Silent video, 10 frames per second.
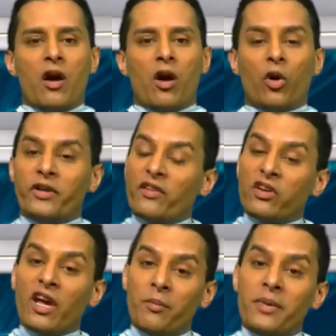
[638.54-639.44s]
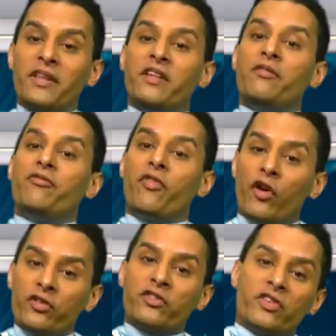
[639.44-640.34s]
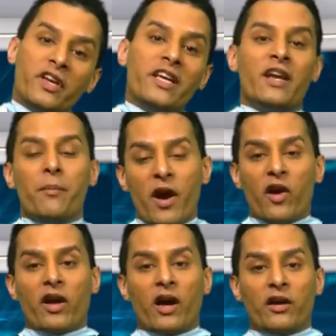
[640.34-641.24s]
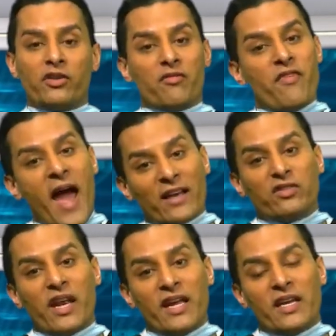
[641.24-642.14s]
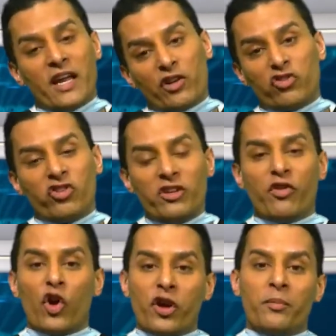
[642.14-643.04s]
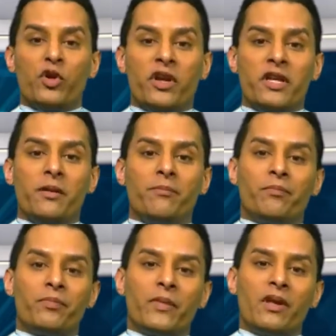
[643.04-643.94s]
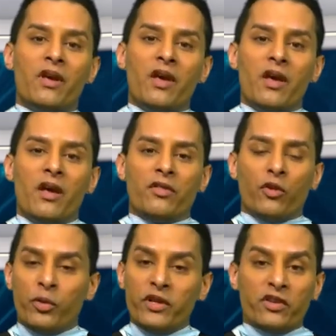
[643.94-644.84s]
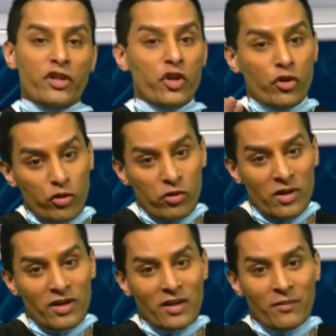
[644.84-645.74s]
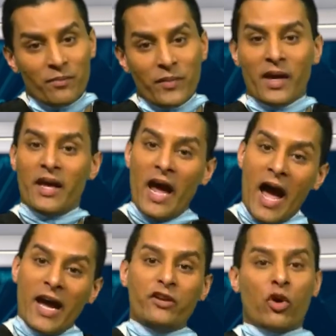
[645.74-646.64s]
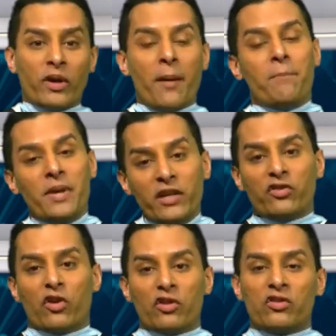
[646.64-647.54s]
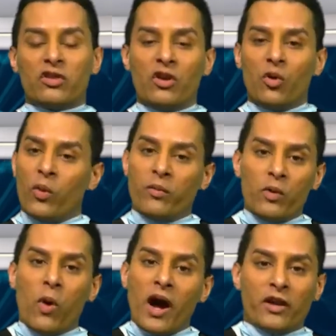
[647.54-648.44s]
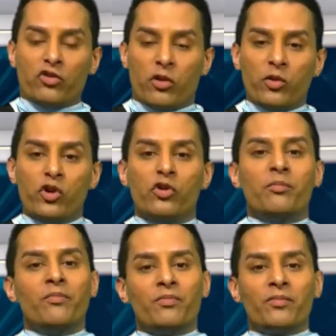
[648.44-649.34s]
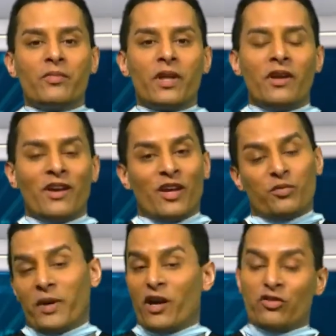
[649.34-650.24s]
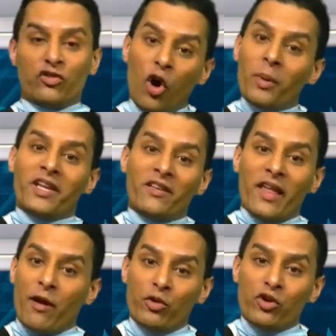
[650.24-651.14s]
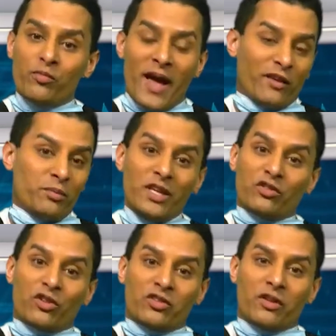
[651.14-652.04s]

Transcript: Odessa can be the first city in America to vaccinate and achieve herd immunity. The reason you and I don't get measles when we walk into a room is because nobody in that room has measles.